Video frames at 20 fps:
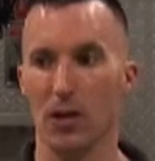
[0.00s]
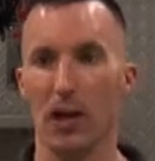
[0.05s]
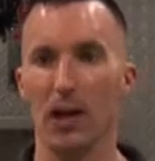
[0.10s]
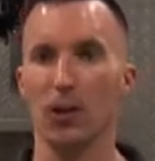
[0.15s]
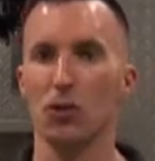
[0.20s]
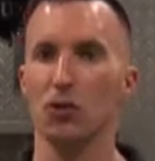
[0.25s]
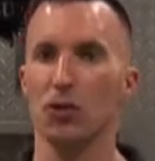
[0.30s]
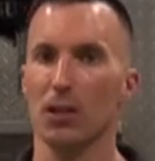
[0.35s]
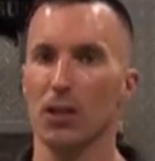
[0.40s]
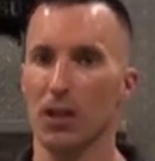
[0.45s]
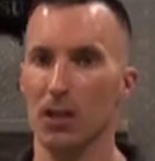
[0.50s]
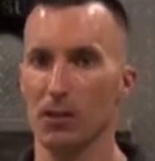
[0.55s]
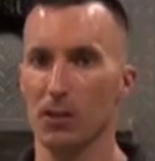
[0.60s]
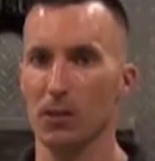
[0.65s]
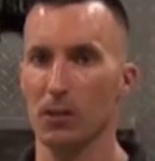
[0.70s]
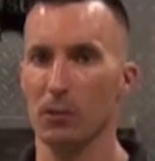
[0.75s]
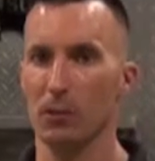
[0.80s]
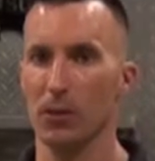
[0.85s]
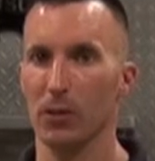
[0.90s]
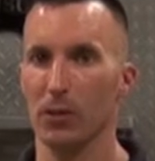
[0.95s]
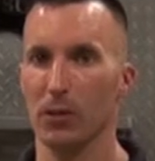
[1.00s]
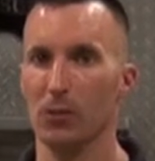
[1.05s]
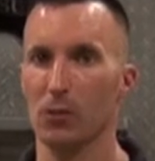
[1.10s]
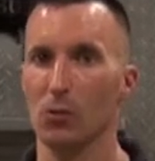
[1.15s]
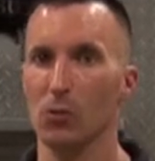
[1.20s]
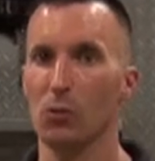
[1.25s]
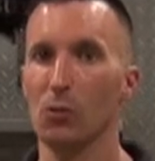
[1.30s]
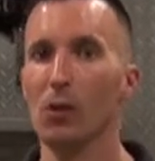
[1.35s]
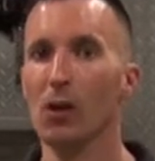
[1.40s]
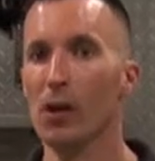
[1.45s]
to educate somebody
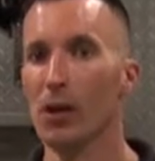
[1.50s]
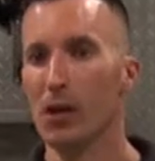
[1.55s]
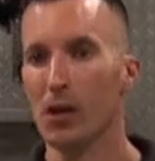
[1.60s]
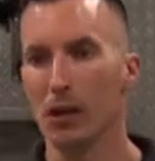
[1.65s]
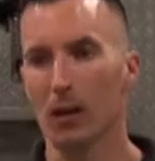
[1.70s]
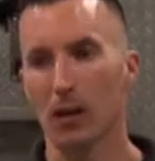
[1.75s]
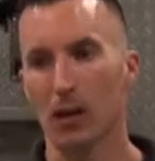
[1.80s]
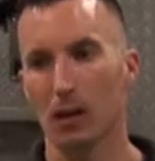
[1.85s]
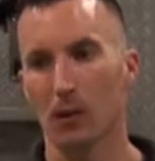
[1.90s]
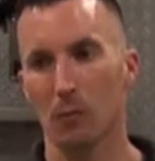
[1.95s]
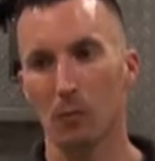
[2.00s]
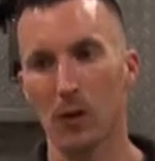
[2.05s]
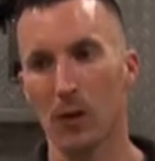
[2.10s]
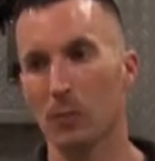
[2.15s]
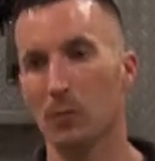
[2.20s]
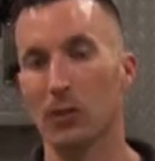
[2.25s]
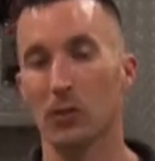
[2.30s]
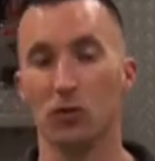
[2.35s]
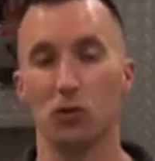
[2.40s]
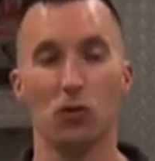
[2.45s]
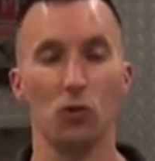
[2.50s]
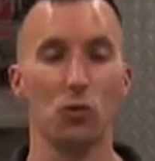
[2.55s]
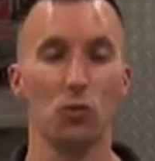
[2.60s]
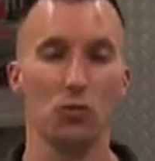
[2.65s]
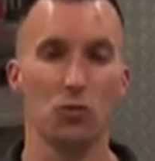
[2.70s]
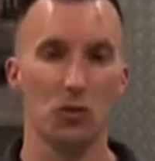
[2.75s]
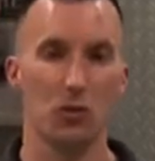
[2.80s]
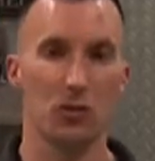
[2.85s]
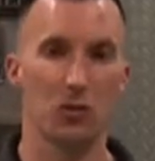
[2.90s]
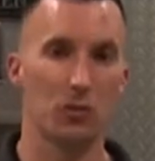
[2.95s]
who uh, be
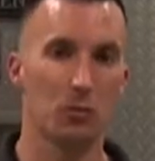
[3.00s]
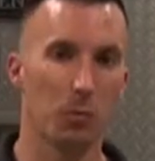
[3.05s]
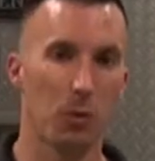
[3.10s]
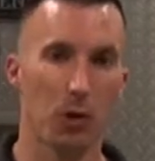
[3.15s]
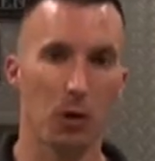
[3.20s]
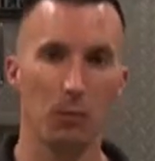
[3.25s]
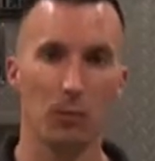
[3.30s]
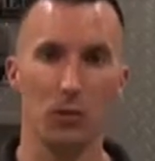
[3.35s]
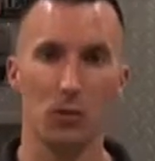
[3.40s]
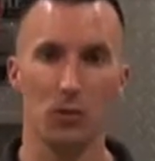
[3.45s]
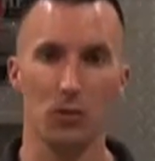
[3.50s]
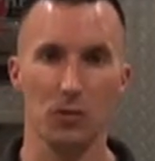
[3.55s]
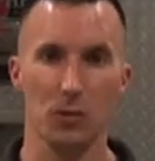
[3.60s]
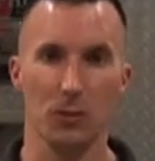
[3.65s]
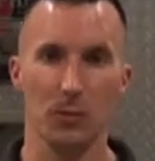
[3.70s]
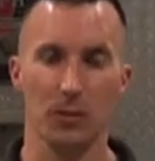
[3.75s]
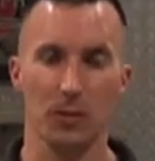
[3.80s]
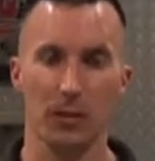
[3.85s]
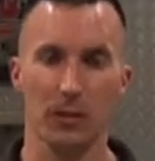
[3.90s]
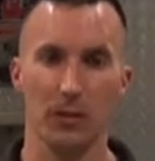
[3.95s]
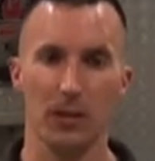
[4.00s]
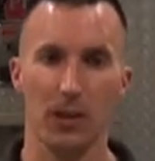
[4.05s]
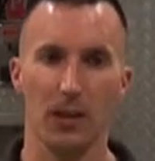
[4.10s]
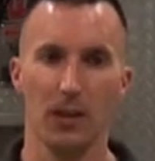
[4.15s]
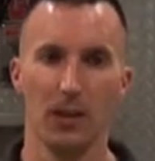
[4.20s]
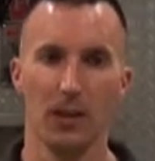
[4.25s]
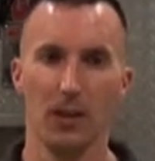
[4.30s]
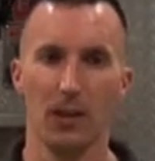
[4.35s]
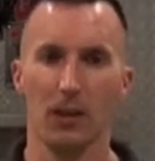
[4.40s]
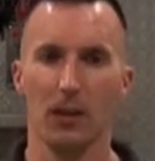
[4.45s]
new to the department or something like
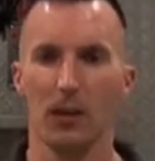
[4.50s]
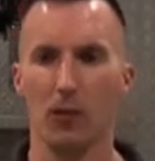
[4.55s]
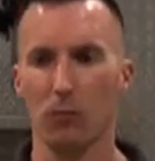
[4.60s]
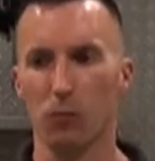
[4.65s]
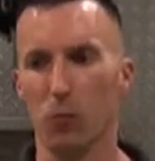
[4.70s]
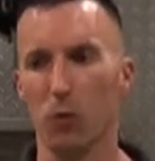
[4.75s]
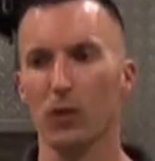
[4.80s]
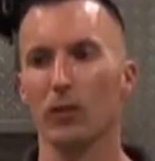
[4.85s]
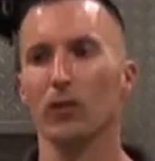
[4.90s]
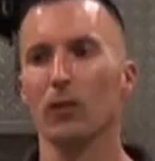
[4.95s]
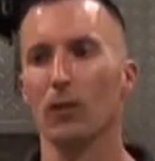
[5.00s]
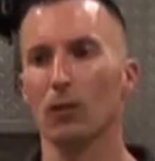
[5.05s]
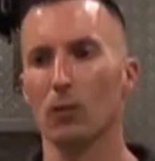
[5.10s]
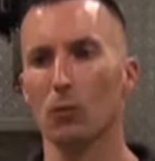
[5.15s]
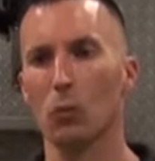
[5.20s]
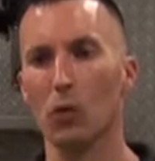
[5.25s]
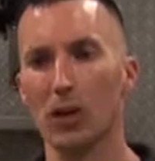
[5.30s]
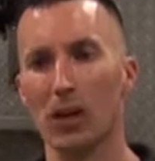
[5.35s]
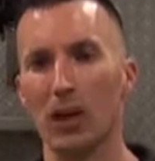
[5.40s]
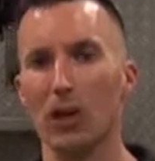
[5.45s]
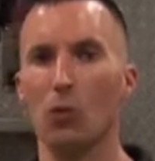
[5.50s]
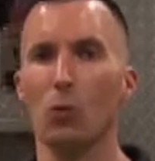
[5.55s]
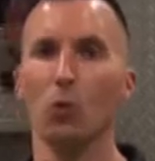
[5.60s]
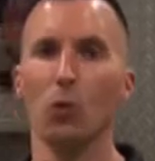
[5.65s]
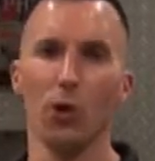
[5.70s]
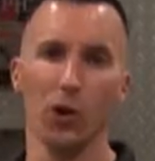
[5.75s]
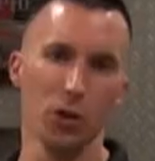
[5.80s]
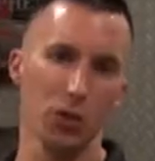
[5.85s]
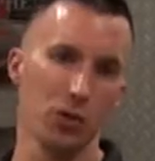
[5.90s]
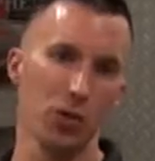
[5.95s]
that, of what, what kind of
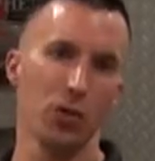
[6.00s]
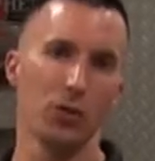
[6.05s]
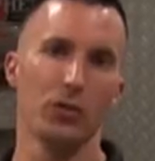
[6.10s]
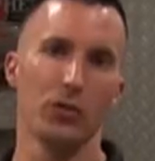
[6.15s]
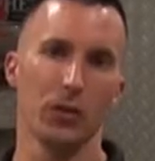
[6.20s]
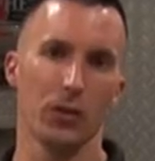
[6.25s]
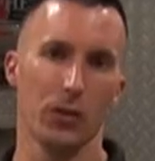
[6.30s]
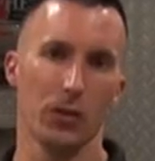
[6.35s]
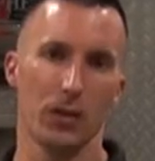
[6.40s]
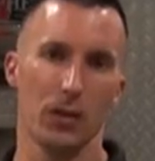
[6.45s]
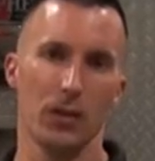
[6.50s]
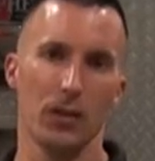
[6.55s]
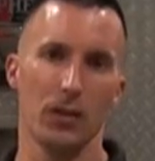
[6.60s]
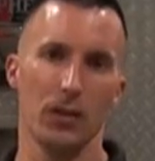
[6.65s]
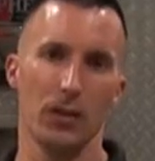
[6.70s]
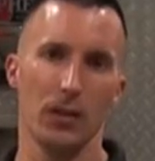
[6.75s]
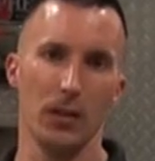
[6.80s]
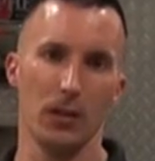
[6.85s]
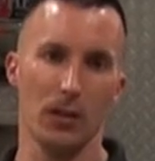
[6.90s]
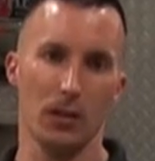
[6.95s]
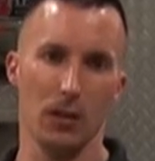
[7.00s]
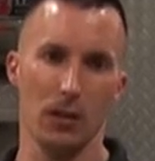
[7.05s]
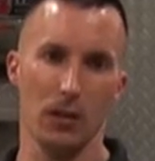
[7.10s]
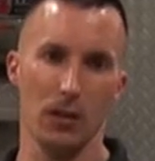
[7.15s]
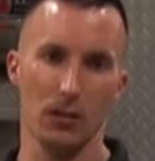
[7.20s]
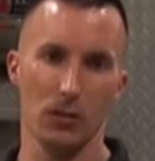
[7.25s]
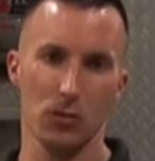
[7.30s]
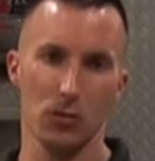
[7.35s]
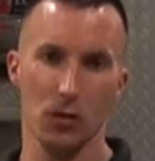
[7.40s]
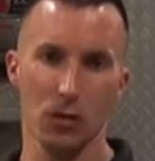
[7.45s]
workload they're gonna, uh, uh
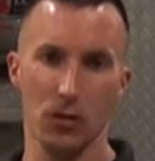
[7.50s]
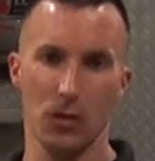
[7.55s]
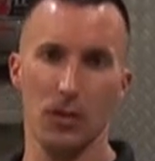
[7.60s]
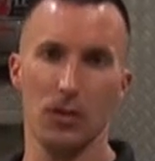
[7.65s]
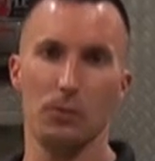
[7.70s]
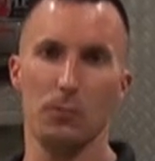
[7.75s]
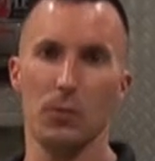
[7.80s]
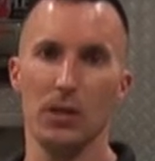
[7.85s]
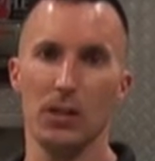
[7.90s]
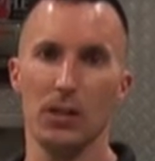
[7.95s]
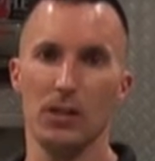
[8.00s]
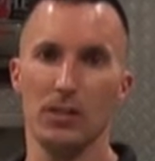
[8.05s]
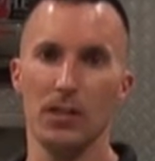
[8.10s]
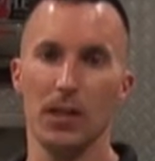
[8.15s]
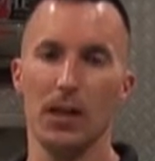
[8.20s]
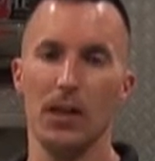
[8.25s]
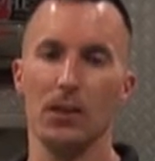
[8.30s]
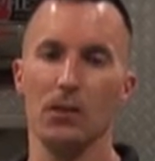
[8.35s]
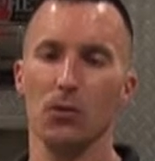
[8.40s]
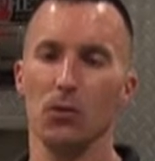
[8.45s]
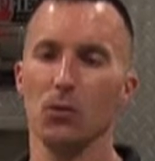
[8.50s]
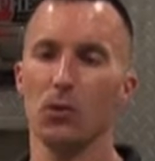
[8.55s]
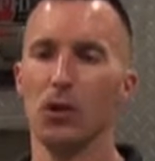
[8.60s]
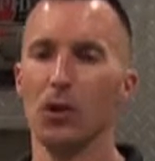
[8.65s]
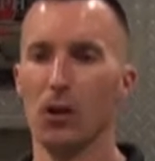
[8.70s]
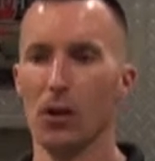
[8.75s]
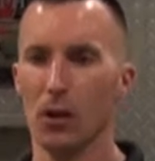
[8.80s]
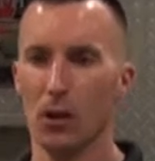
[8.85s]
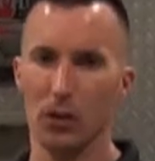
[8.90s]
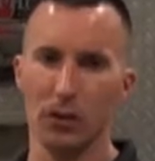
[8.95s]
is going to be entailed
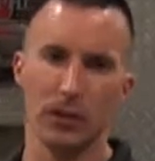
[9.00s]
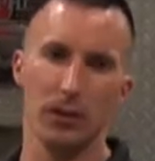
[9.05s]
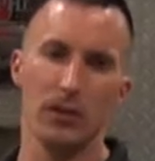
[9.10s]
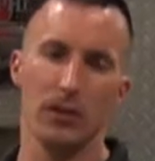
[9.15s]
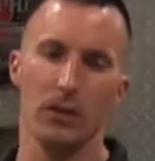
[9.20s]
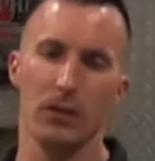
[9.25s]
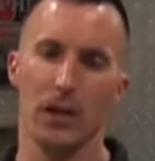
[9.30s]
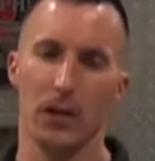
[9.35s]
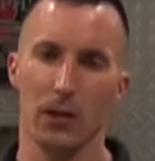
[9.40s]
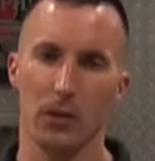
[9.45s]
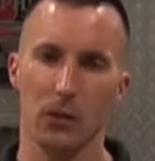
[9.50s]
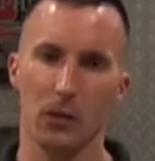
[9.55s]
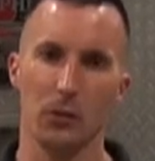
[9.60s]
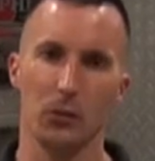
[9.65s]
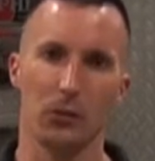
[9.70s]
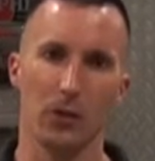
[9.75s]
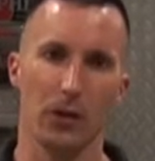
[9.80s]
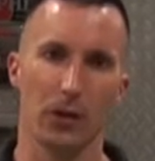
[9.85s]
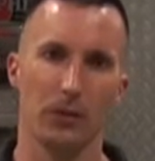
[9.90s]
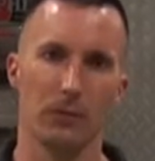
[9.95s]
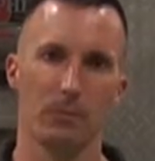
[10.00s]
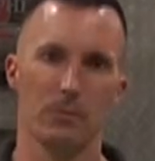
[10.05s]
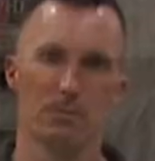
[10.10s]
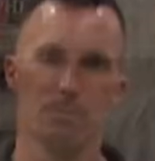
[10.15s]
on the end of that hose line.